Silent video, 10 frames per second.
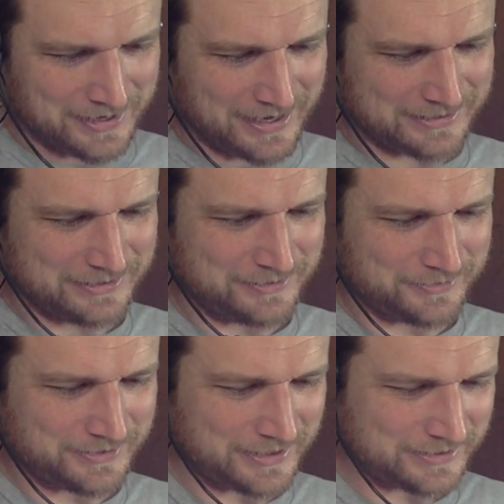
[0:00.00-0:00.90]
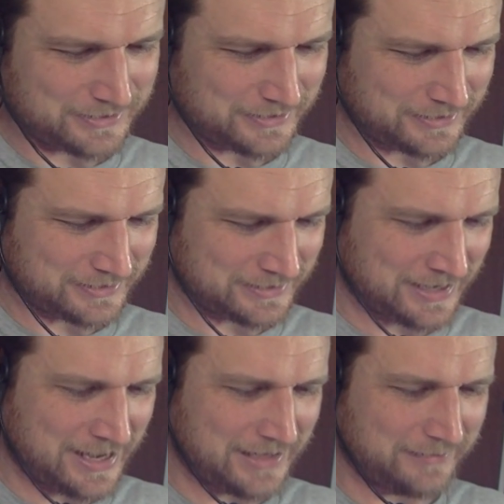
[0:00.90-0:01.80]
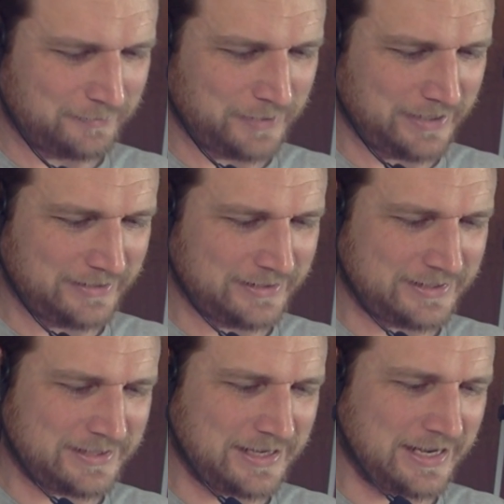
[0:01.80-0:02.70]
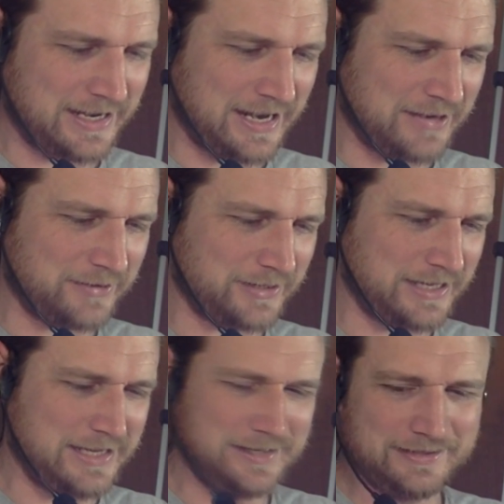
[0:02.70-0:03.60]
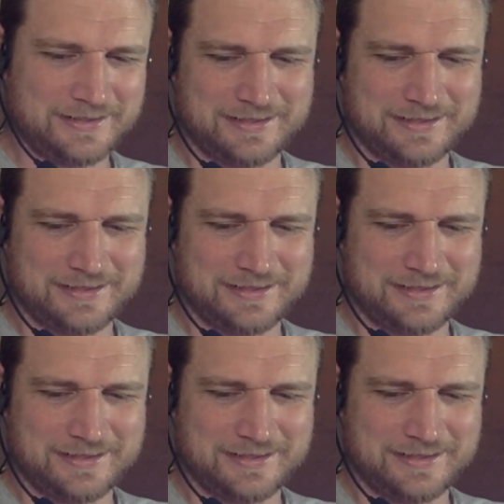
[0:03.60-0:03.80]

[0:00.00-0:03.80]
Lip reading: Caution, don't touch because it's hot, but this thing can't handle the heat.